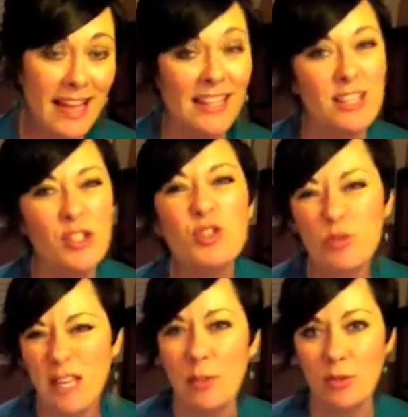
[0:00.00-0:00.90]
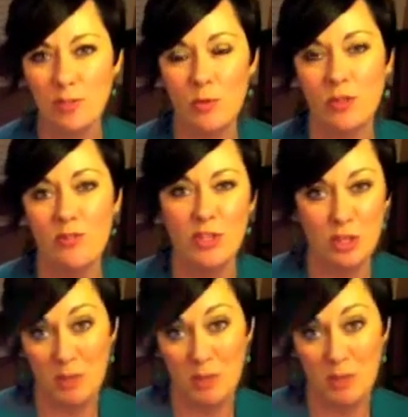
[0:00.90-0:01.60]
at least 2 tablespoons of the chili